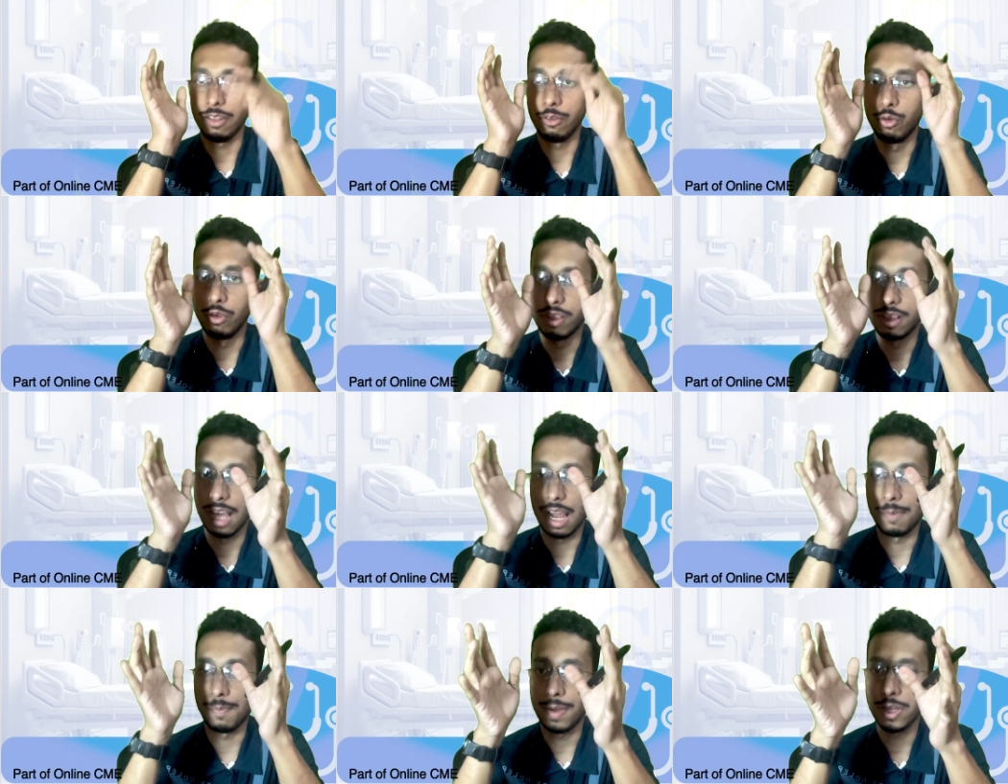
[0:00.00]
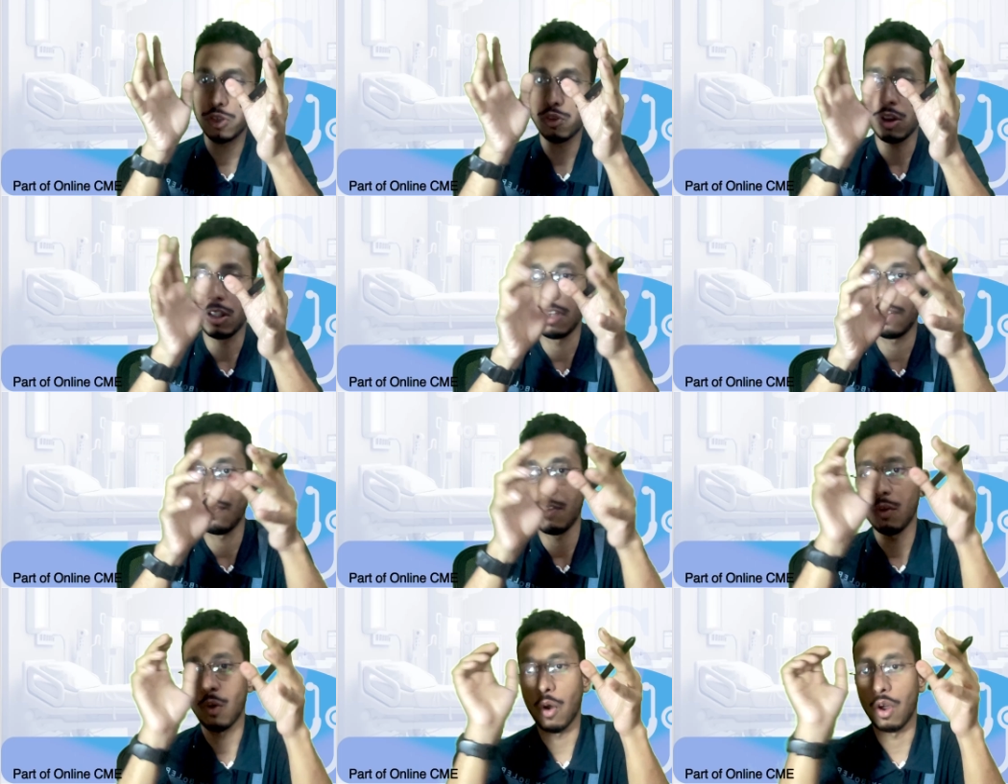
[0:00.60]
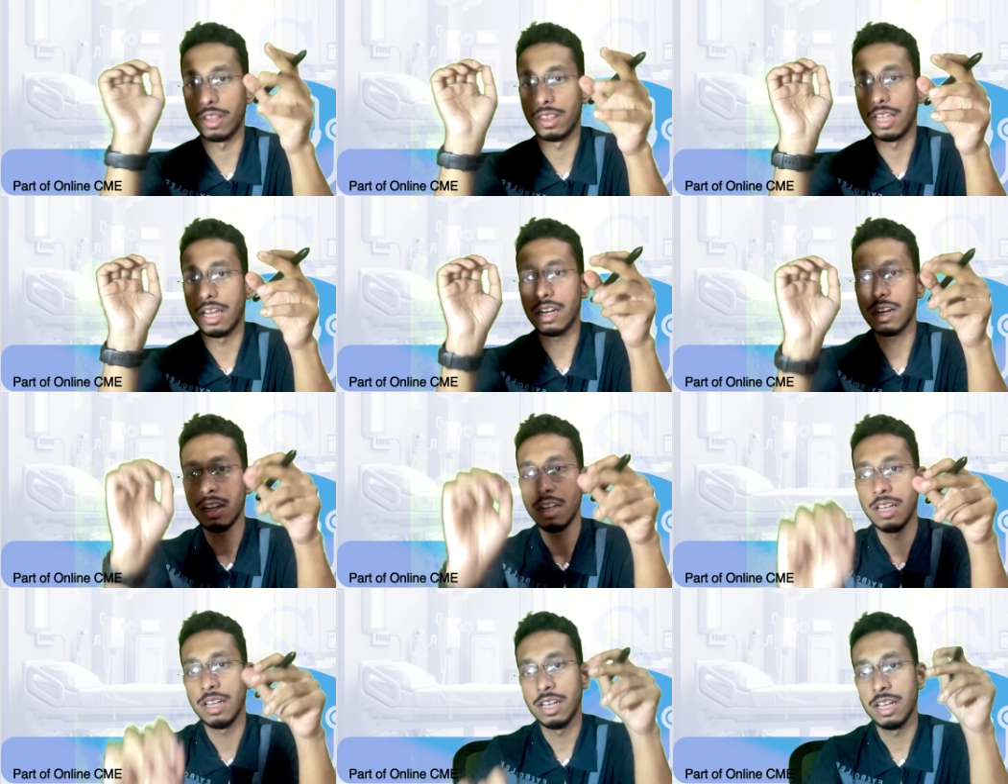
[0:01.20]
which help us to identify whether
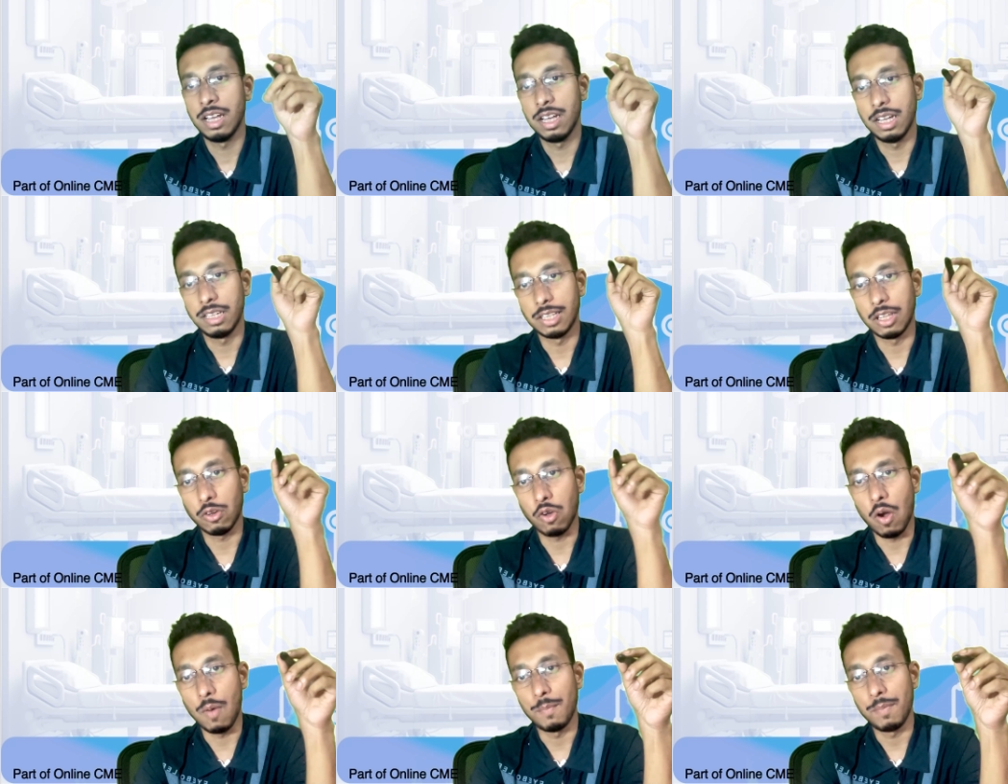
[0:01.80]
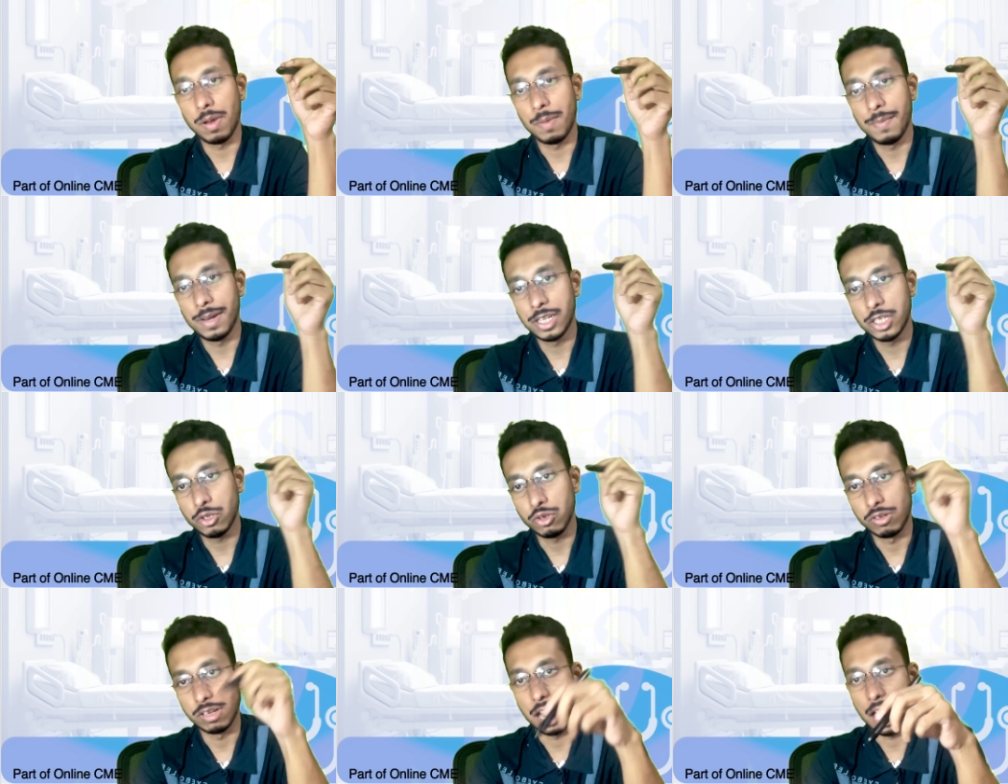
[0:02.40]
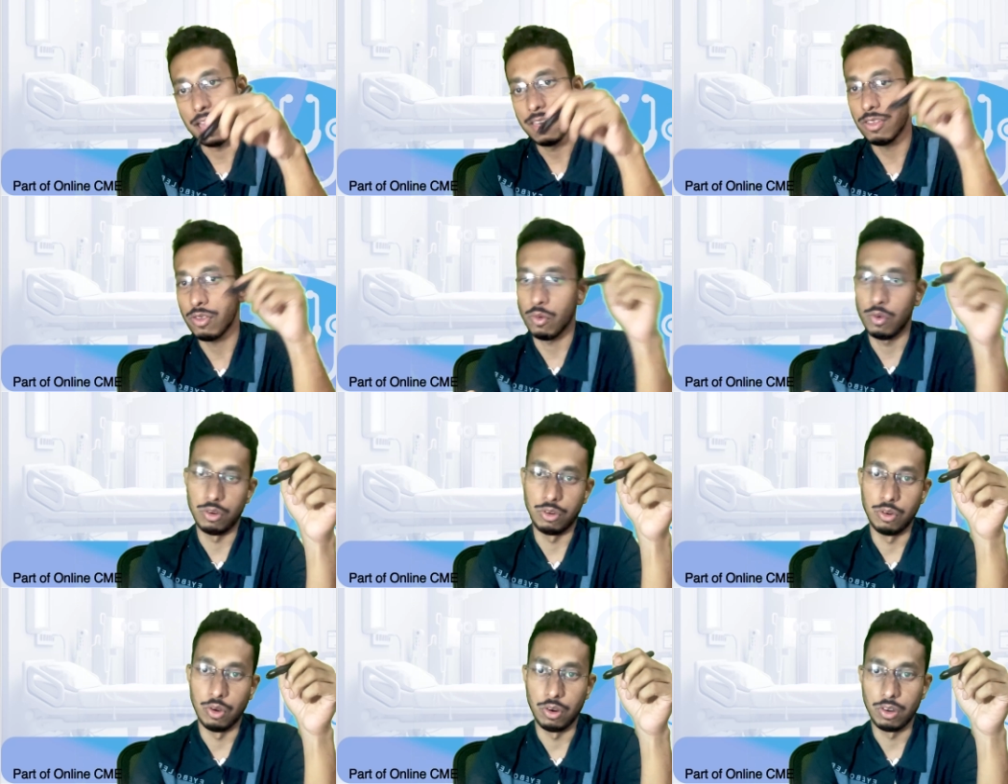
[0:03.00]
the complement should lies
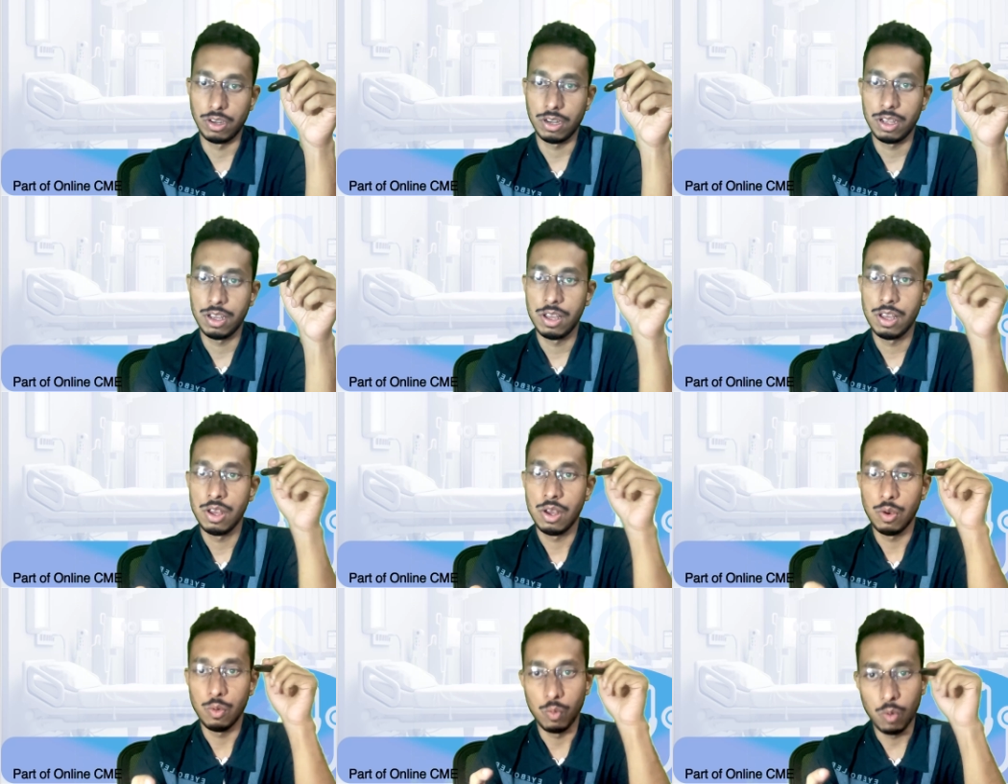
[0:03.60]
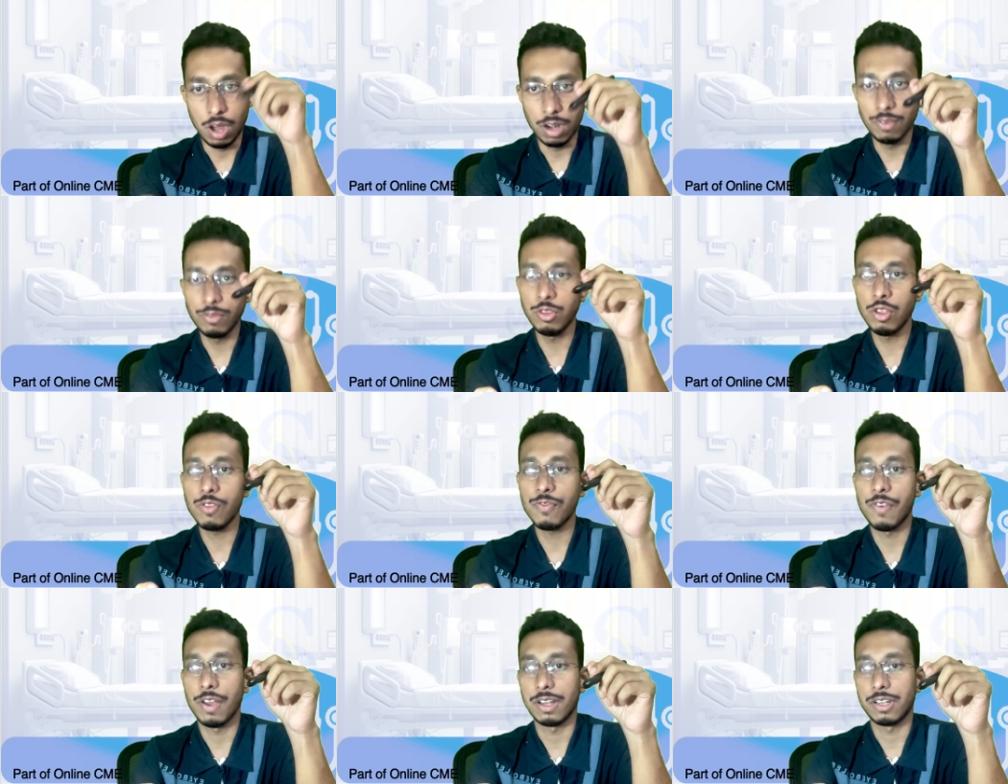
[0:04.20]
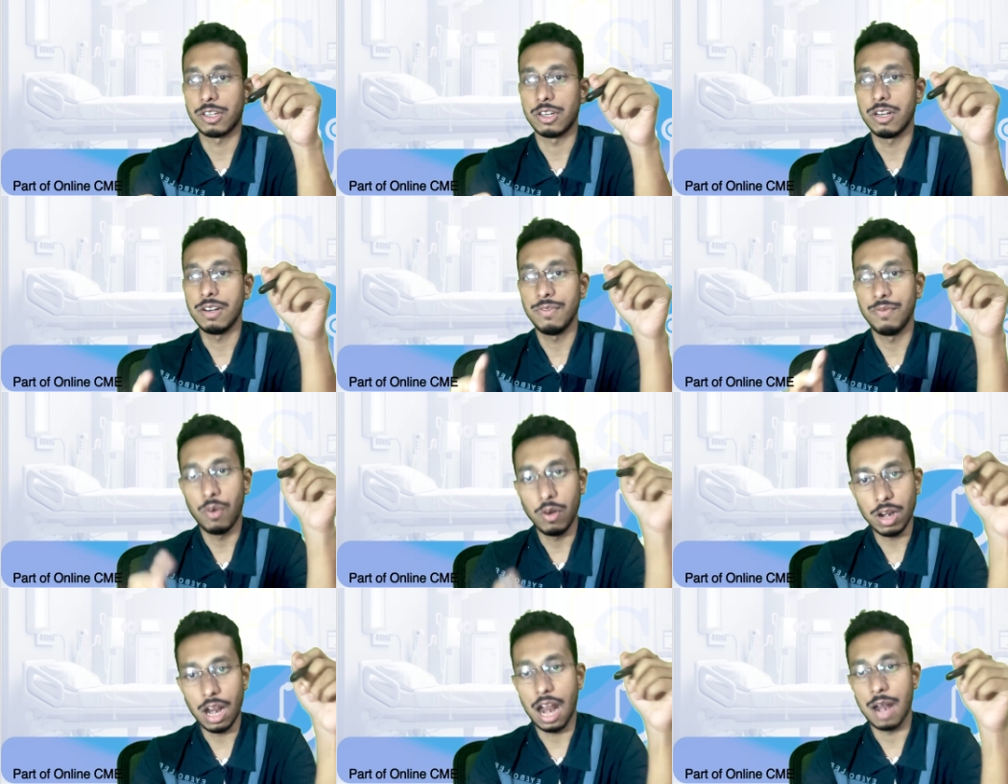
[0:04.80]
or not. One of those factors
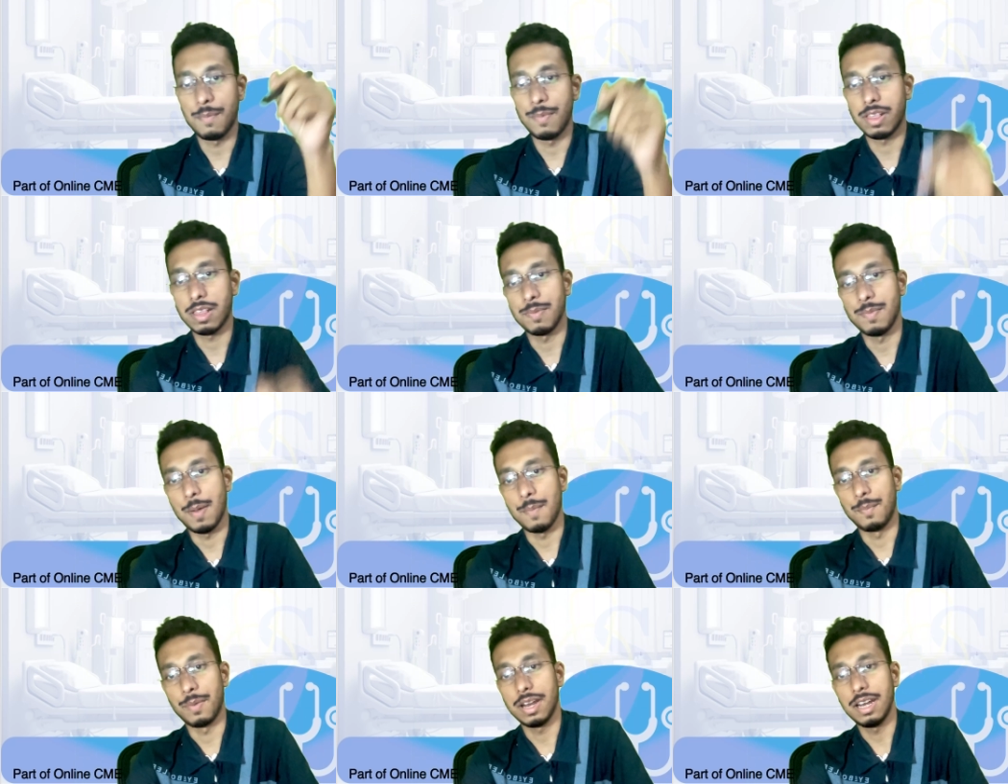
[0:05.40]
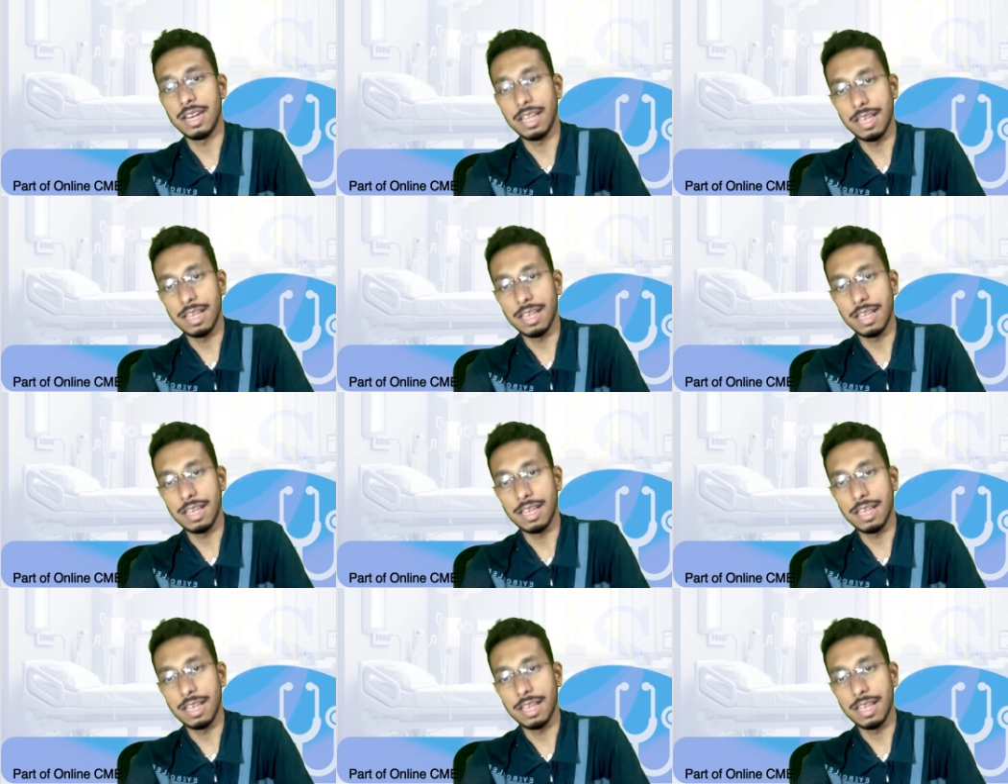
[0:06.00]
for RBC membrane